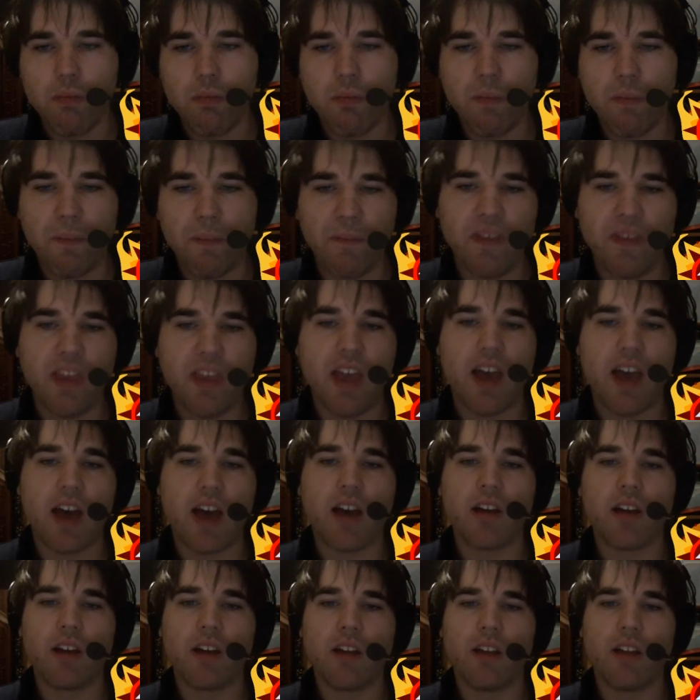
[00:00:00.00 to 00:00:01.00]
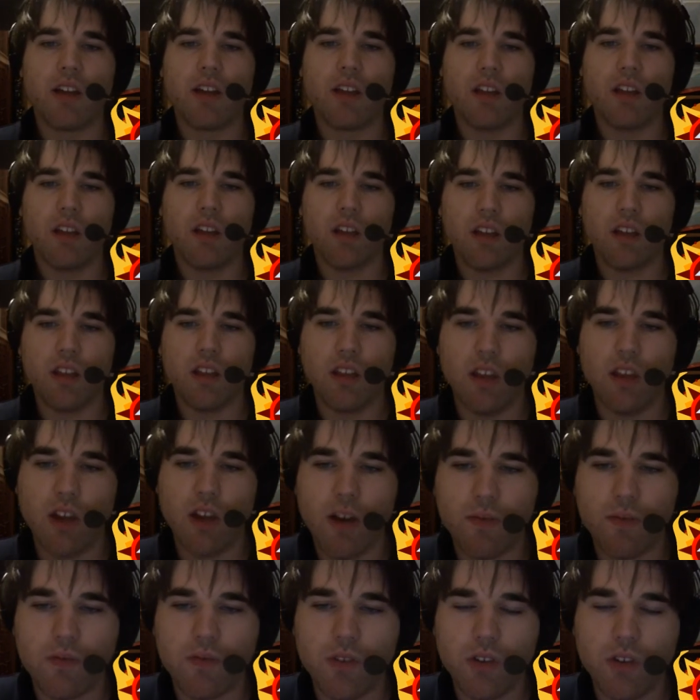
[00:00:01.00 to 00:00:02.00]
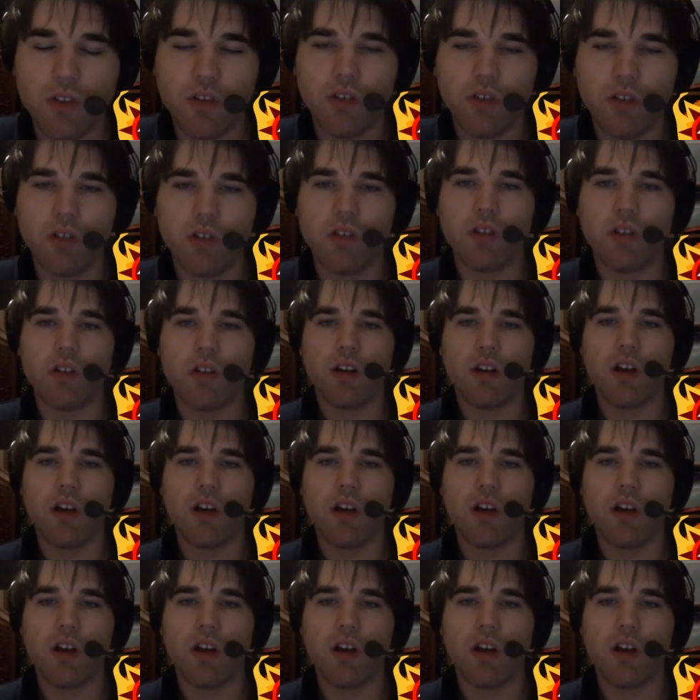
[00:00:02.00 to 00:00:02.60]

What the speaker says: you have to